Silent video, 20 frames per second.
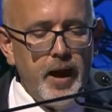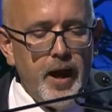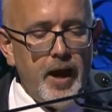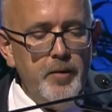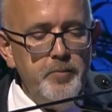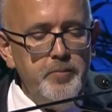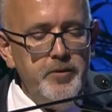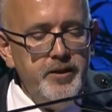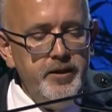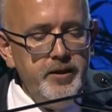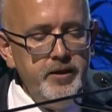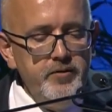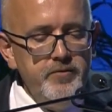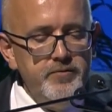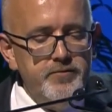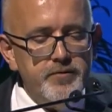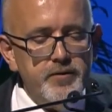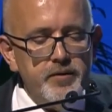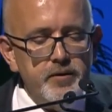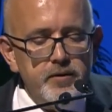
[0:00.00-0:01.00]
I
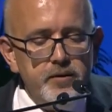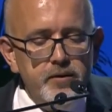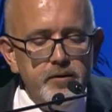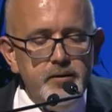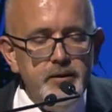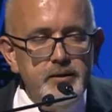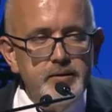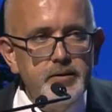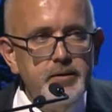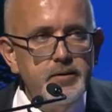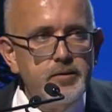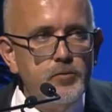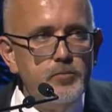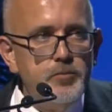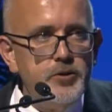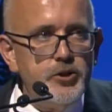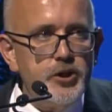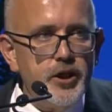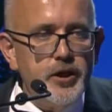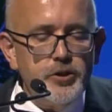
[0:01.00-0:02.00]
believe this needs to
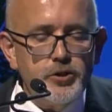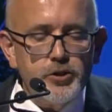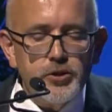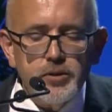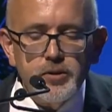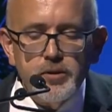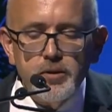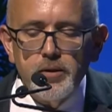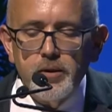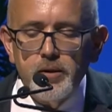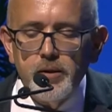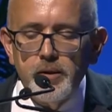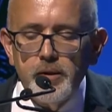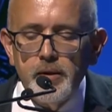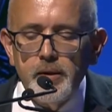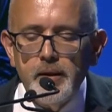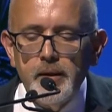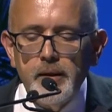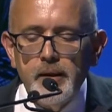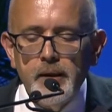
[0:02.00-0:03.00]
be changed.
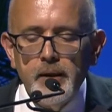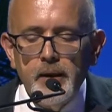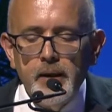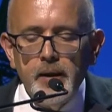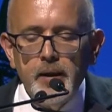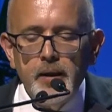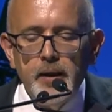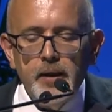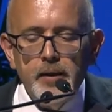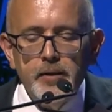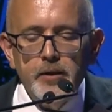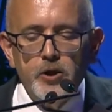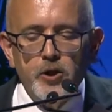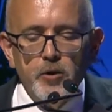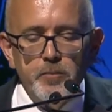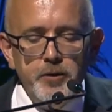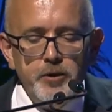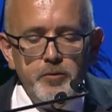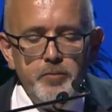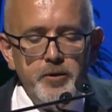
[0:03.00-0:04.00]
The
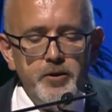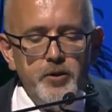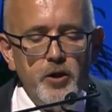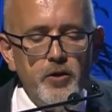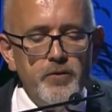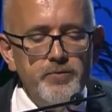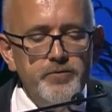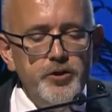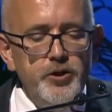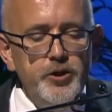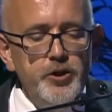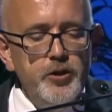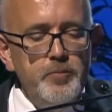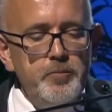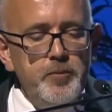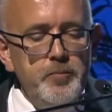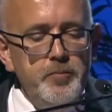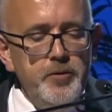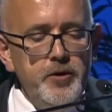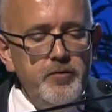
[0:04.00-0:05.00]
commitment of the
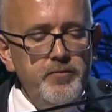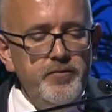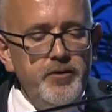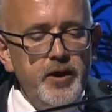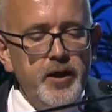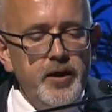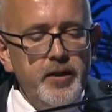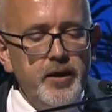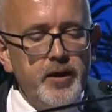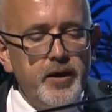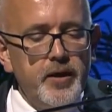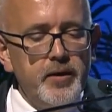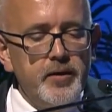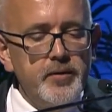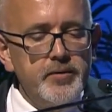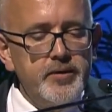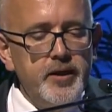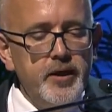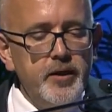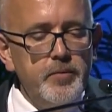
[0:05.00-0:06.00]
EDPB Vienna
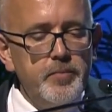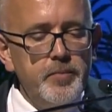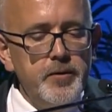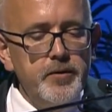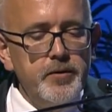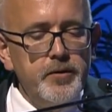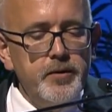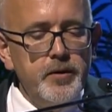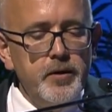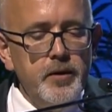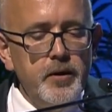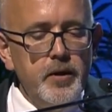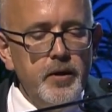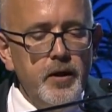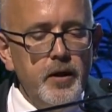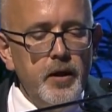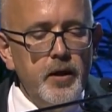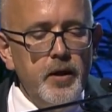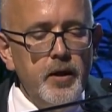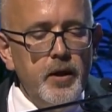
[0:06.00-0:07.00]
statement
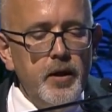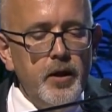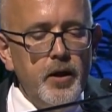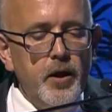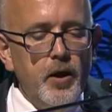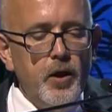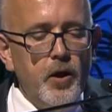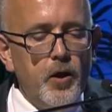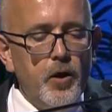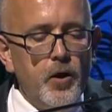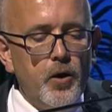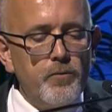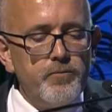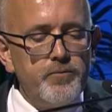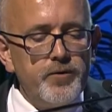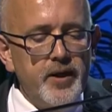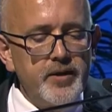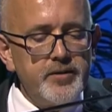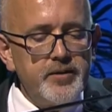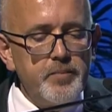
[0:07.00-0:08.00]
of
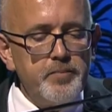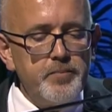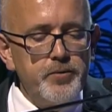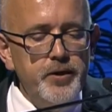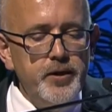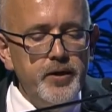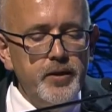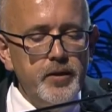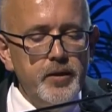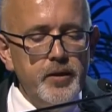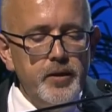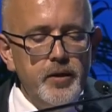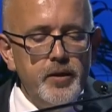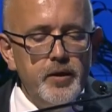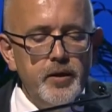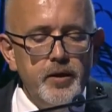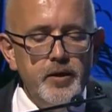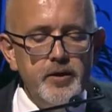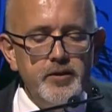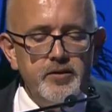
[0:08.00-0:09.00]
last April
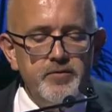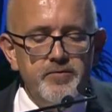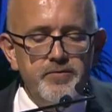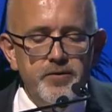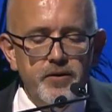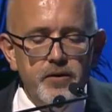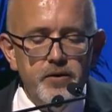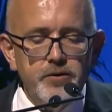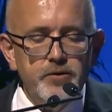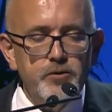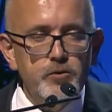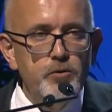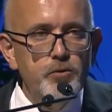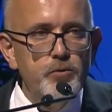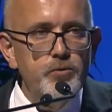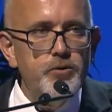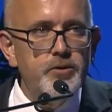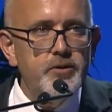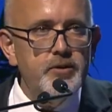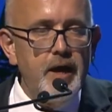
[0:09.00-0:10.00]
is the first
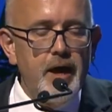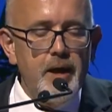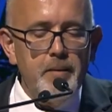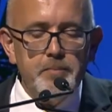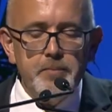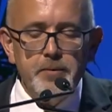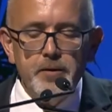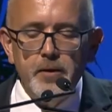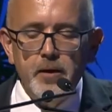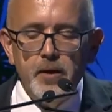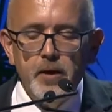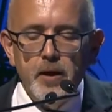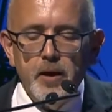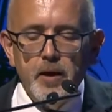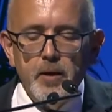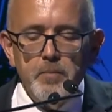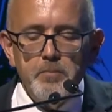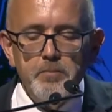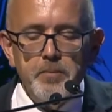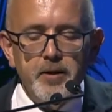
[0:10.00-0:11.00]
good step,
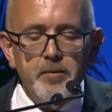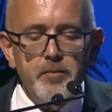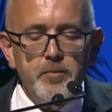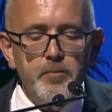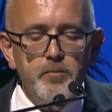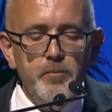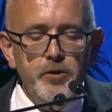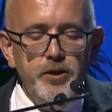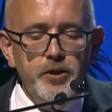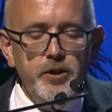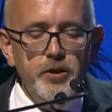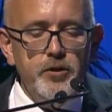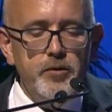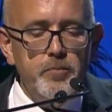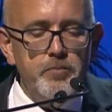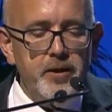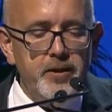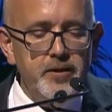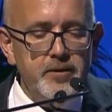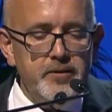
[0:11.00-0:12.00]
but we
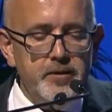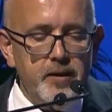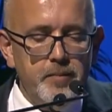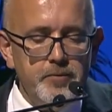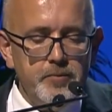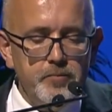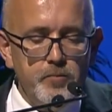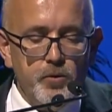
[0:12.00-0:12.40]
need many steps